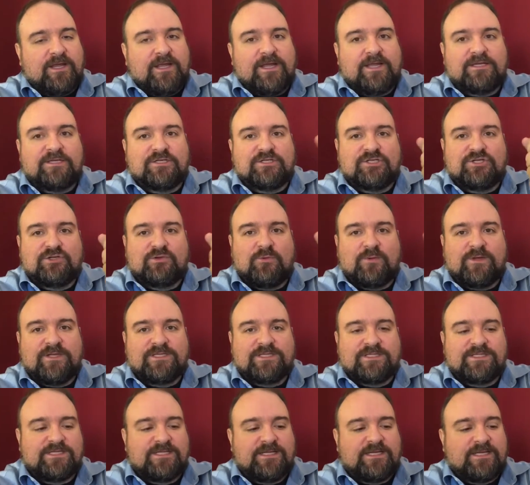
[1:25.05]
and
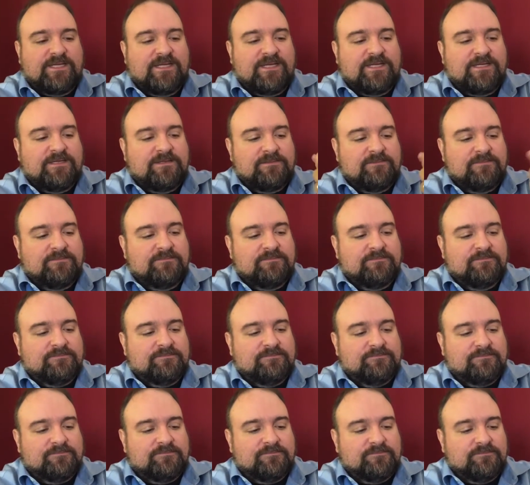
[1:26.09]
twist it in,
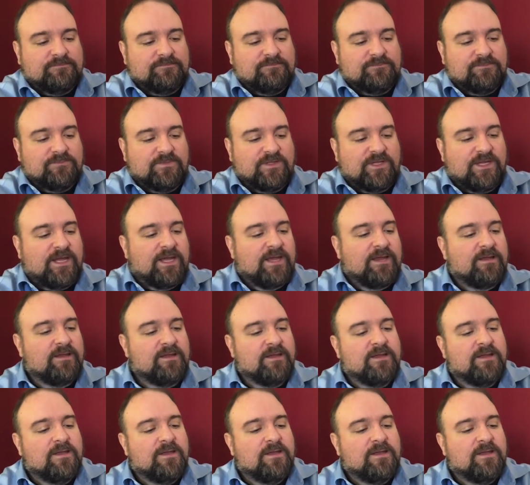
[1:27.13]
okay?